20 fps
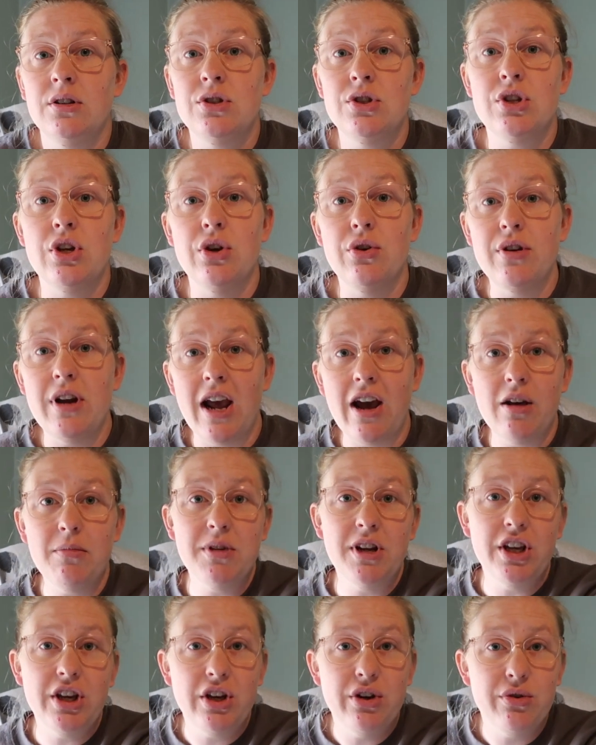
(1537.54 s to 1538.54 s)
So now I'm
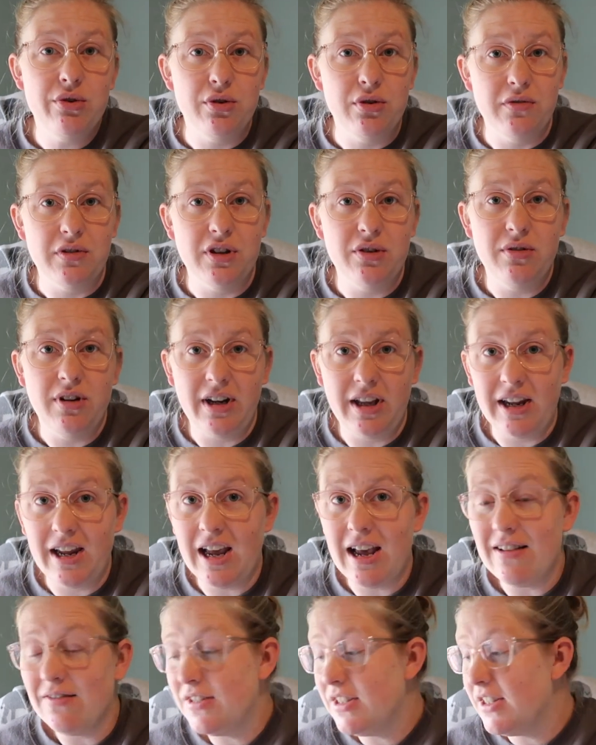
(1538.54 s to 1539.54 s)
gonna go over what I
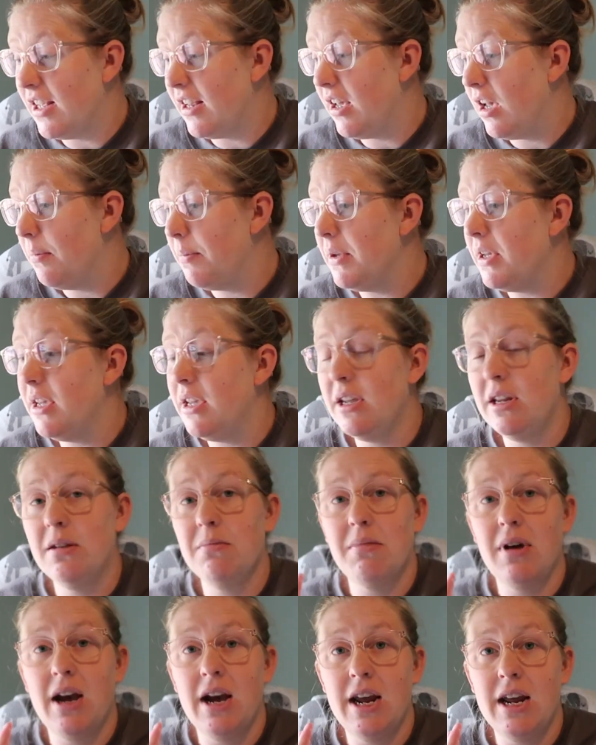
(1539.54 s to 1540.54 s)
have set up in
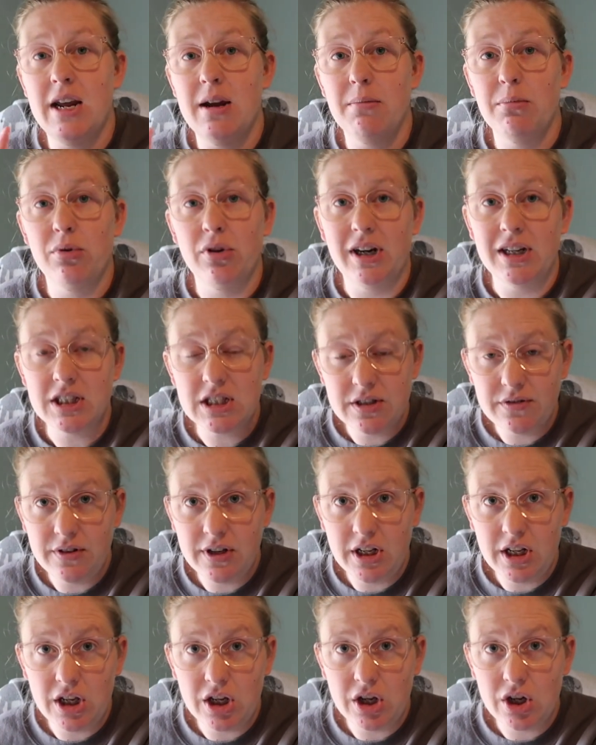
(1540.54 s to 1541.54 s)
my
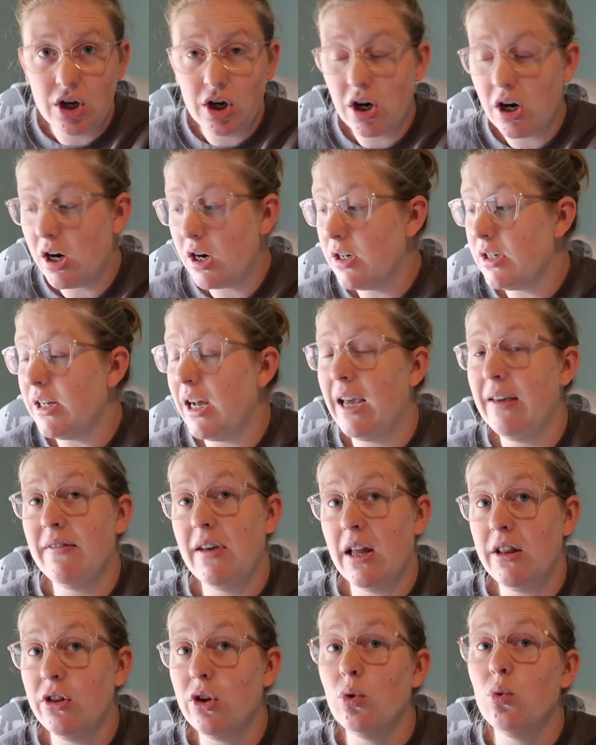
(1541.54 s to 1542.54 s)
breastfeeding cart. I've
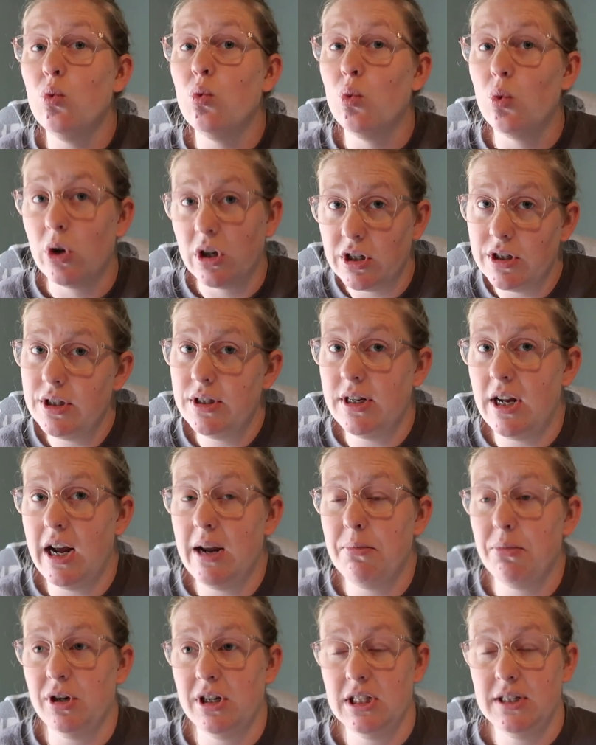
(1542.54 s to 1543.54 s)
had the worst
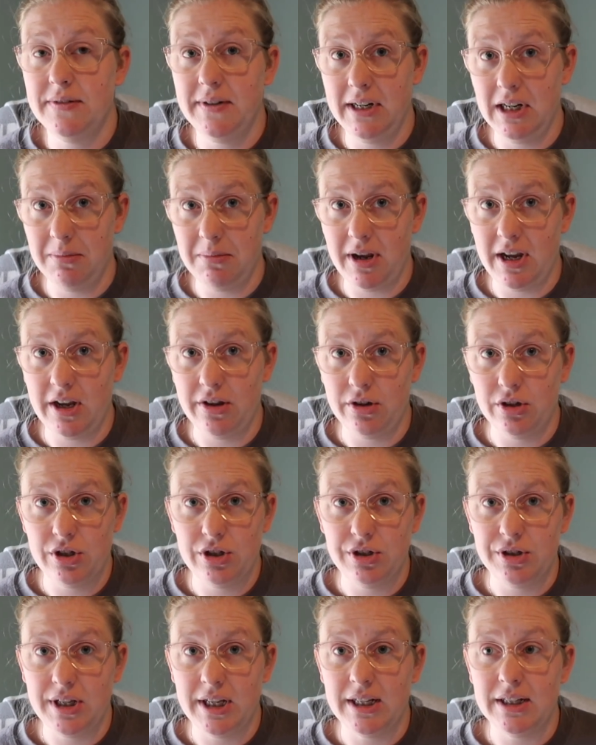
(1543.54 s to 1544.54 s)
time breastfeeding my other
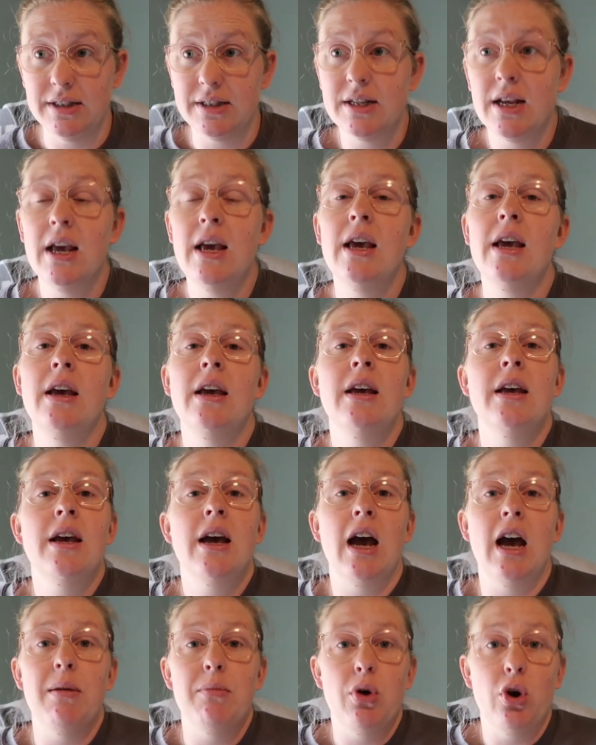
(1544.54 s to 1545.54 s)
two kids.
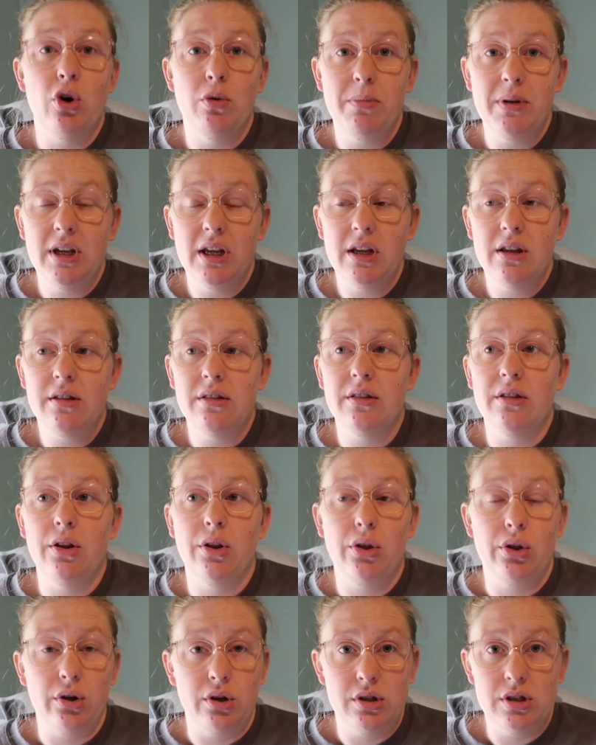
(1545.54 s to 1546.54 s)
I'm hoping the
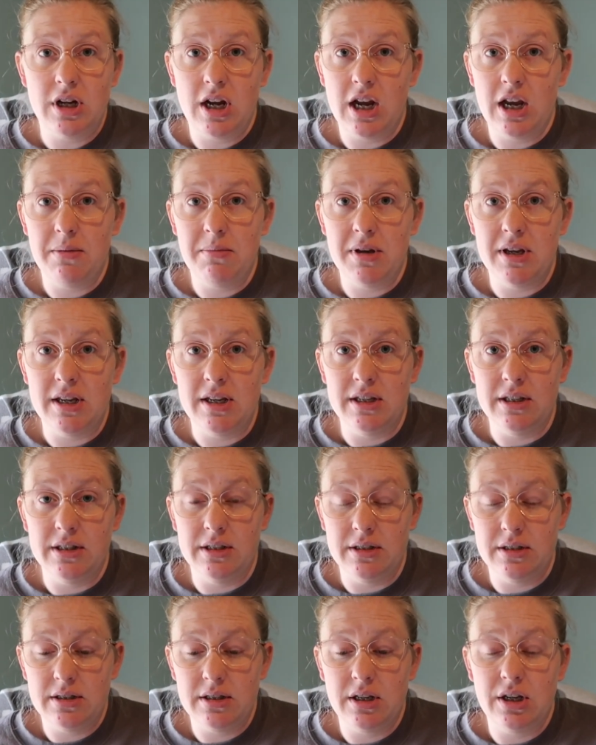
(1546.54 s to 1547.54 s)
third time
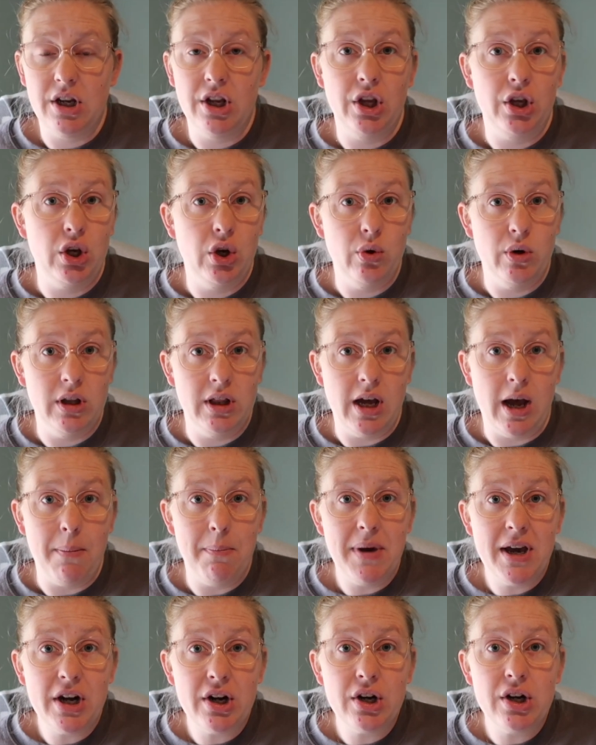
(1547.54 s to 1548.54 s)
is gonna go a lot
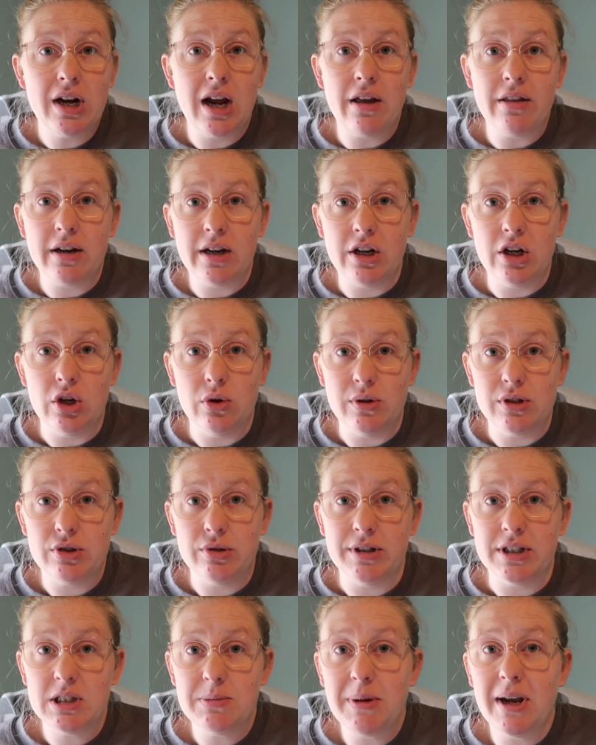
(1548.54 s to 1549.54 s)
better now that I know what to
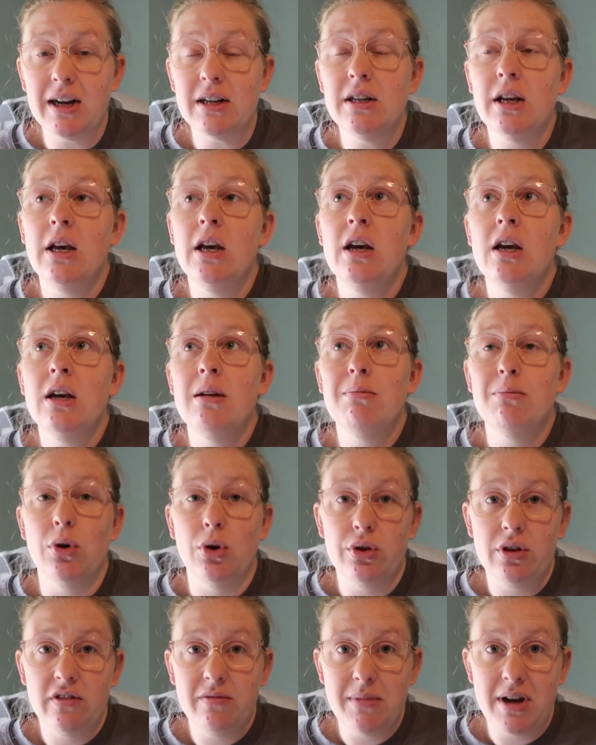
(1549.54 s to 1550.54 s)
expect.
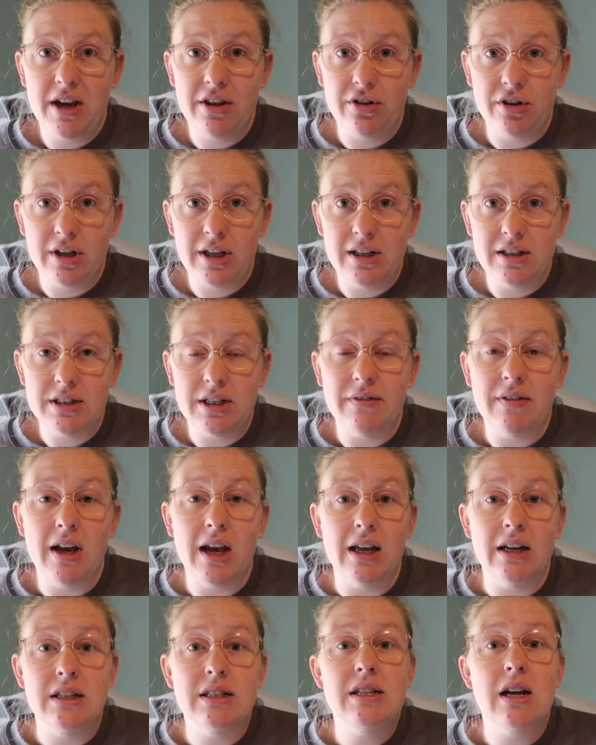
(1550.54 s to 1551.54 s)
Both of my other kids have
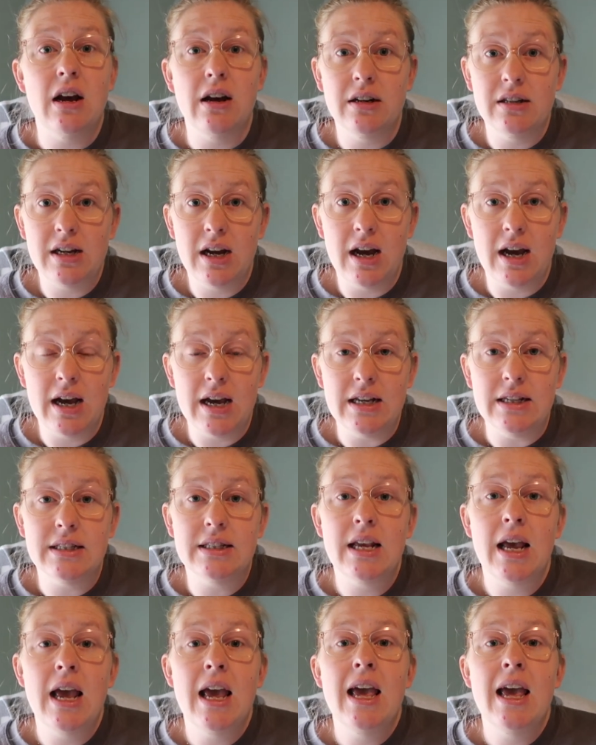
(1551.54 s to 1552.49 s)
had tongue ties.